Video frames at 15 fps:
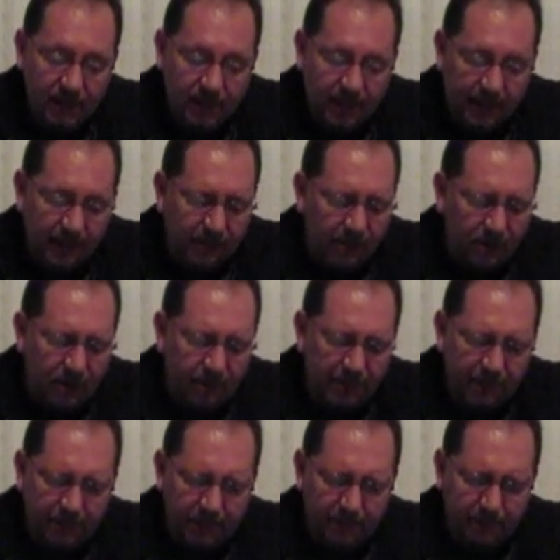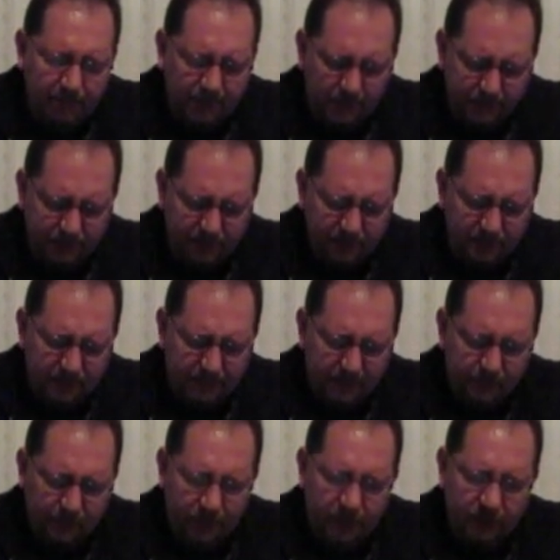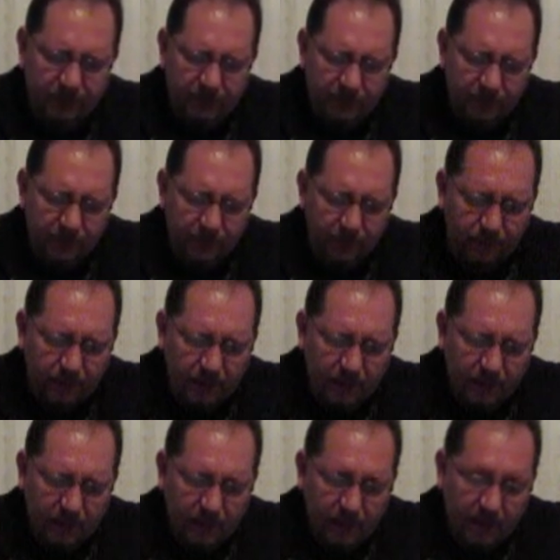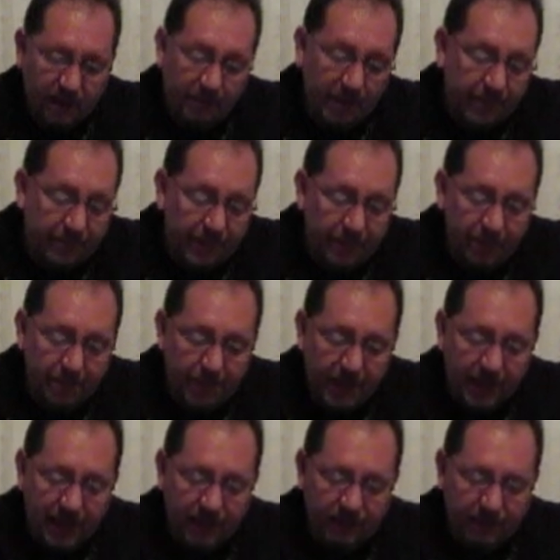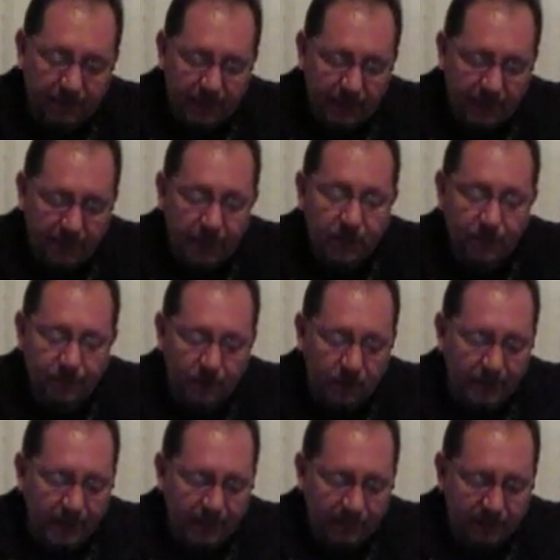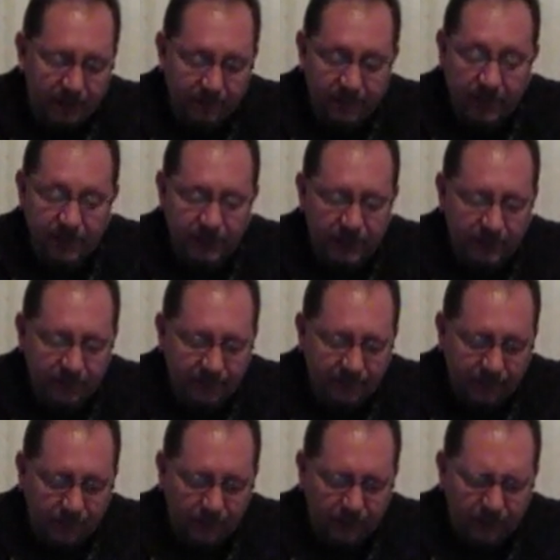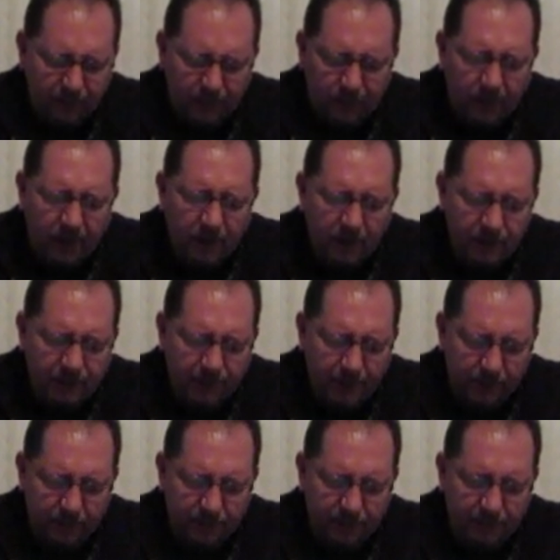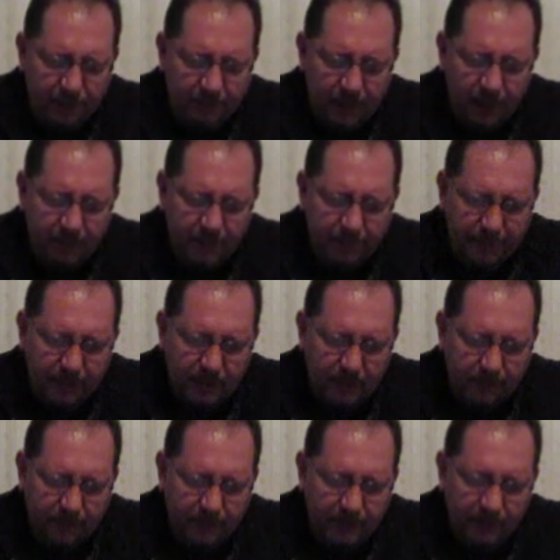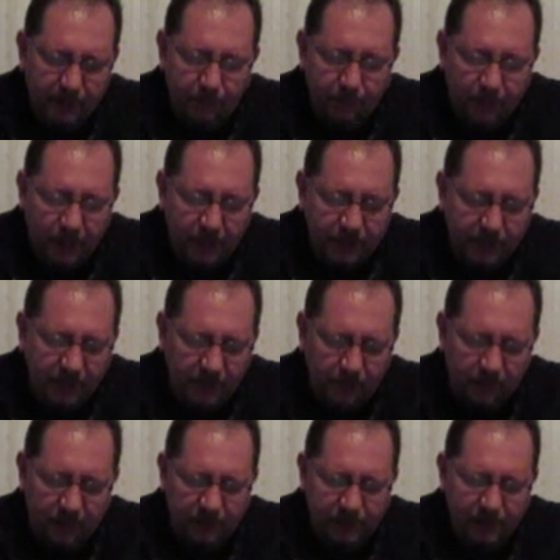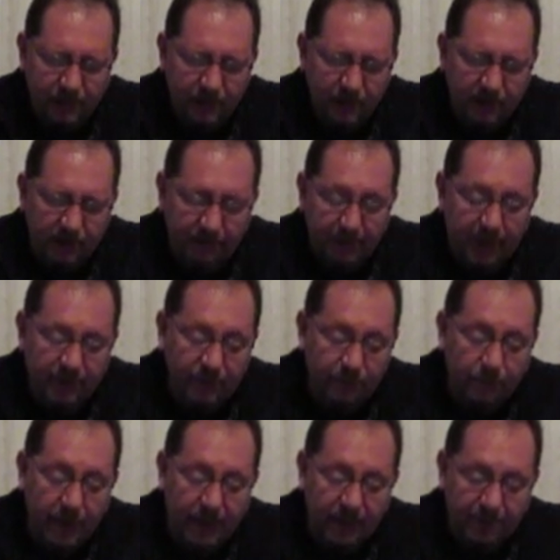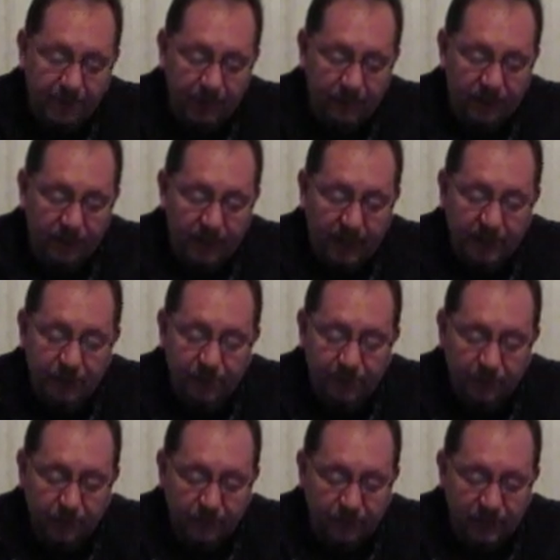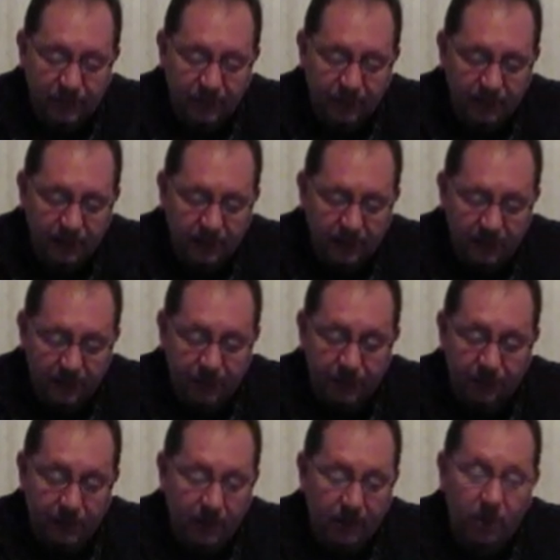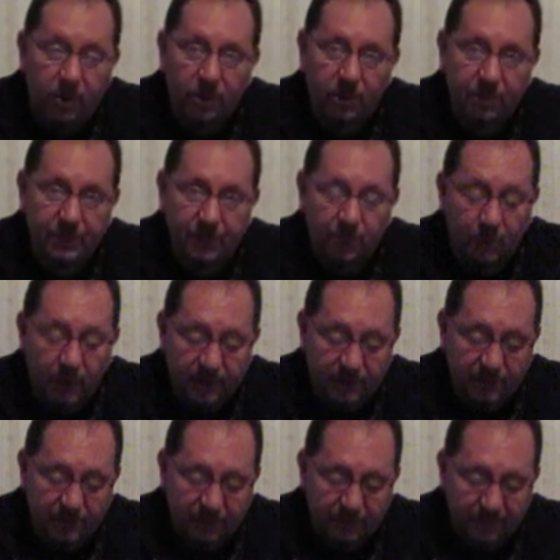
I had all my favorite posters up on the walls, too, of my favorite bands like My Chemical Romance and Avenged Sevenfold, and a large poster my mom had picked up for me at a garage sale once of Basil Rathbone and Nigel Bruce as Sherlock Holmes and Watson.